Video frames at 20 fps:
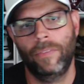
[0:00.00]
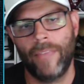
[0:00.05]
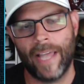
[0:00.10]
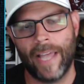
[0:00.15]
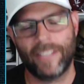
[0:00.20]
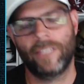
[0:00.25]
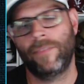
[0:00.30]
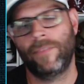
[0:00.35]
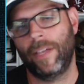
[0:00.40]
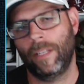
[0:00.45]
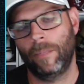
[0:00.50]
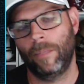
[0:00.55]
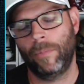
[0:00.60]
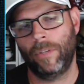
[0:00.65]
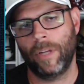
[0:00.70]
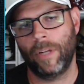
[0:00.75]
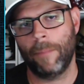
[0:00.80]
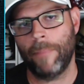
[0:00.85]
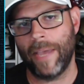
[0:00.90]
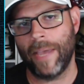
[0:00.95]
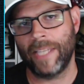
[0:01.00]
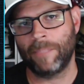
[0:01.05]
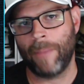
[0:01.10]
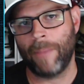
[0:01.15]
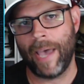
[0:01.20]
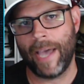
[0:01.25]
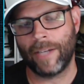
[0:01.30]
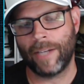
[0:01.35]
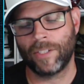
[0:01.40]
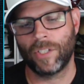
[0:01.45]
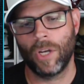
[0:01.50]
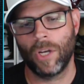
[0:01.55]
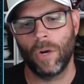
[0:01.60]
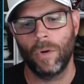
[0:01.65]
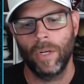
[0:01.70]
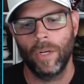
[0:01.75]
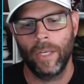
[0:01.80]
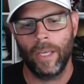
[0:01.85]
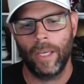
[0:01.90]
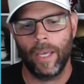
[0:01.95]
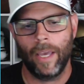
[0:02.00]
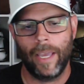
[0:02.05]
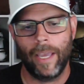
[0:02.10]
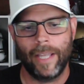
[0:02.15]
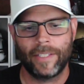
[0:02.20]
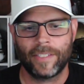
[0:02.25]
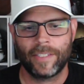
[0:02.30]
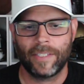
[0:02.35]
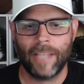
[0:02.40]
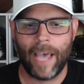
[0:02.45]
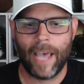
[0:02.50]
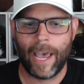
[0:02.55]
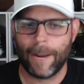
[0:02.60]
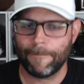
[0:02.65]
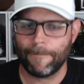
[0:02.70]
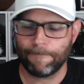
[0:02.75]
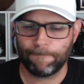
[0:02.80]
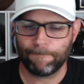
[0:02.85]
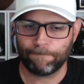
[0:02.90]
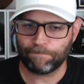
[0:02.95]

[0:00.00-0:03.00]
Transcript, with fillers: That's available in a base pack. So it's not